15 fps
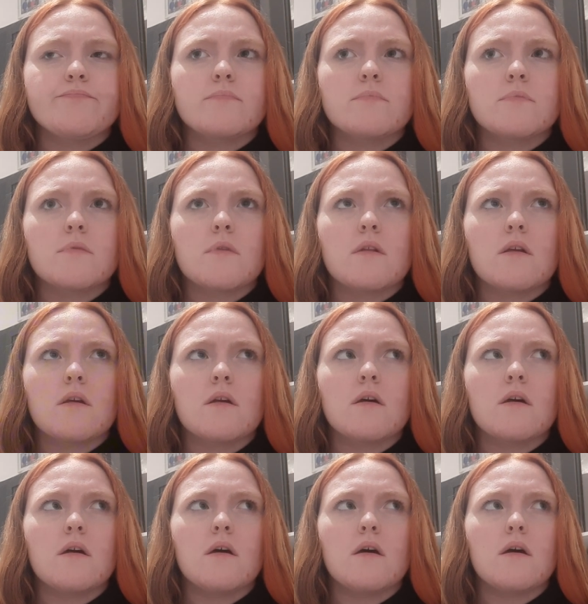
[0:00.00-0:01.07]

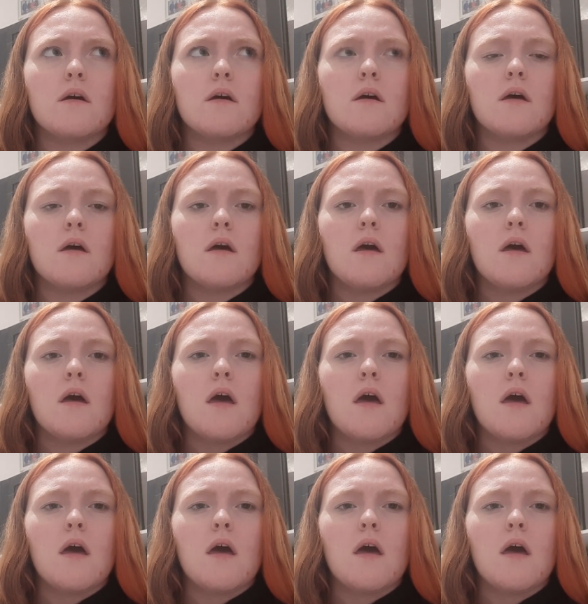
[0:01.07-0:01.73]
Nobody speaks.